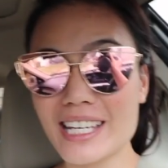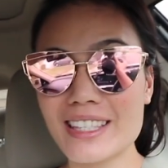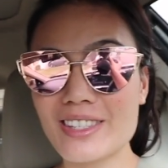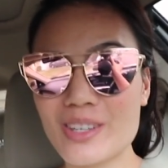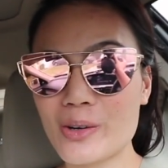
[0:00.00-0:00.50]

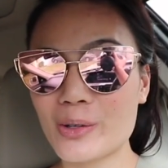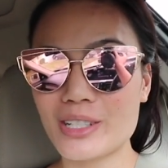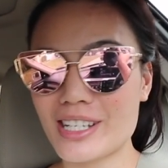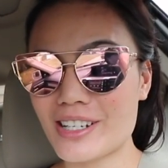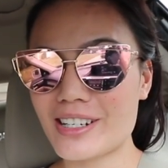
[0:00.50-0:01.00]
it's your
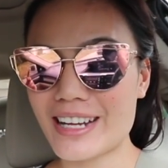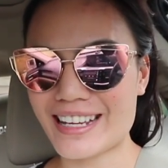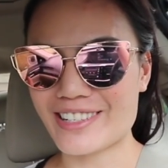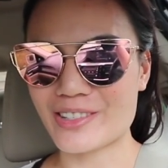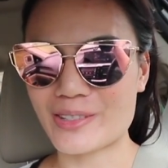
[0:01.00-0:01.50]
dear
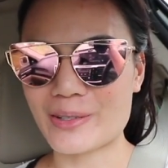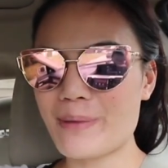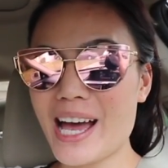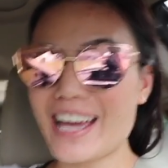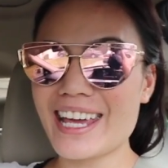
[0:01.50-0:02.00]
angel.
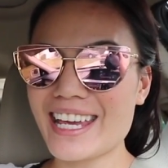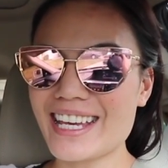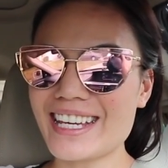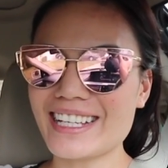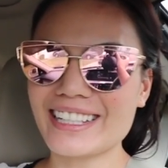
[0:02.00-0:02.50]

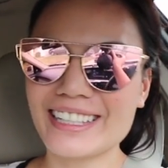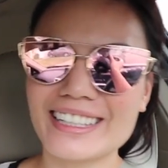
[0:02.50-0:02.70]
Bye!